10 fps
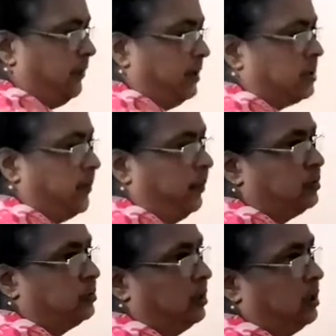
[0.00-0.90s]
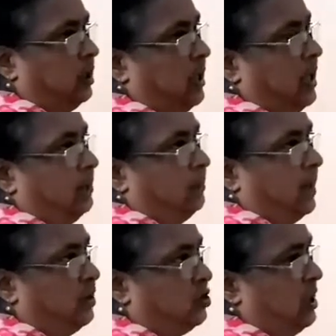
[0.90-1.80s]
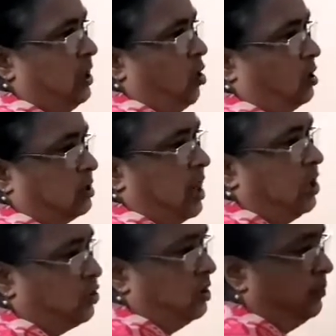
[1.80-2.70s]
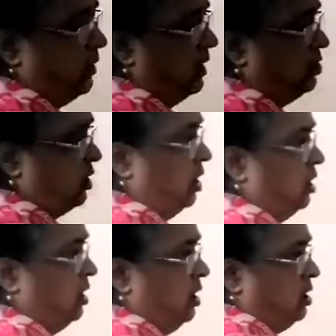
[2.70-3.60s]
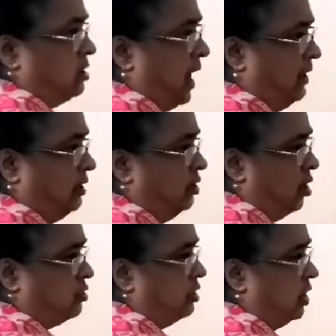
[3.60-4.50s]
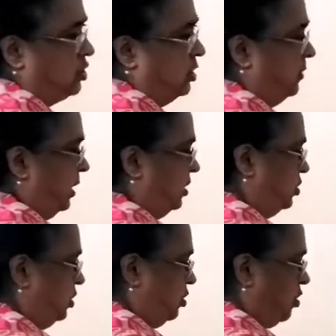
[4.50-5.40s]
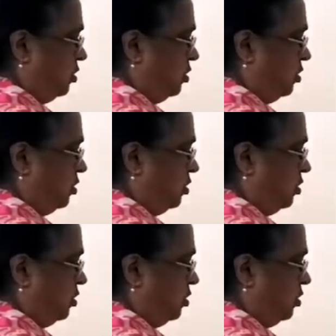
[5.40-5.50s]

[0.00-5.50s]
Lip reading: given, suppose they are mentioning oxidation potential, standard oxidation potential or